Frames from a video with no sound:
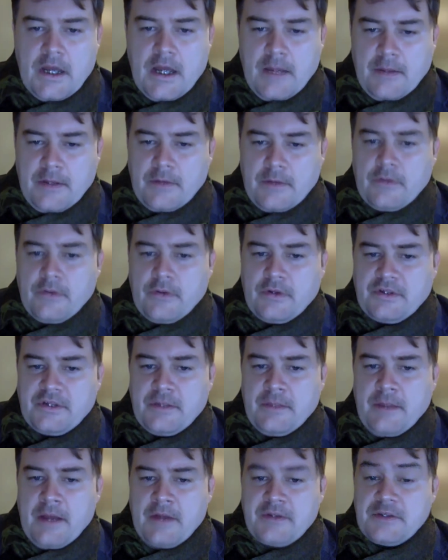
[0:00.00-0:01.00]
I mean, we taught
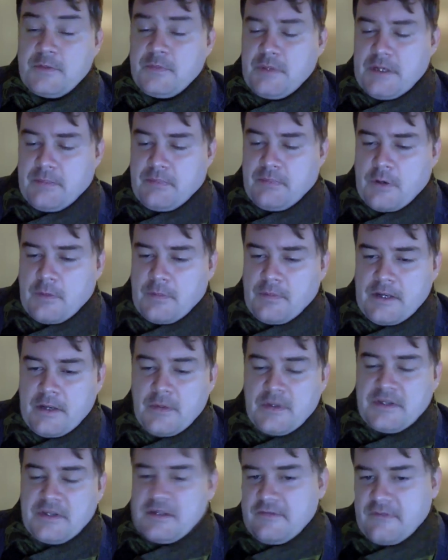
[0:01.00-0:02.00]
them how to speak properly,
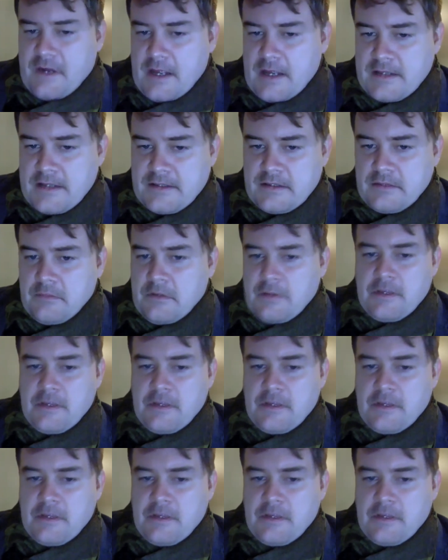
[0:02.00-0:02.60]
we civilised them.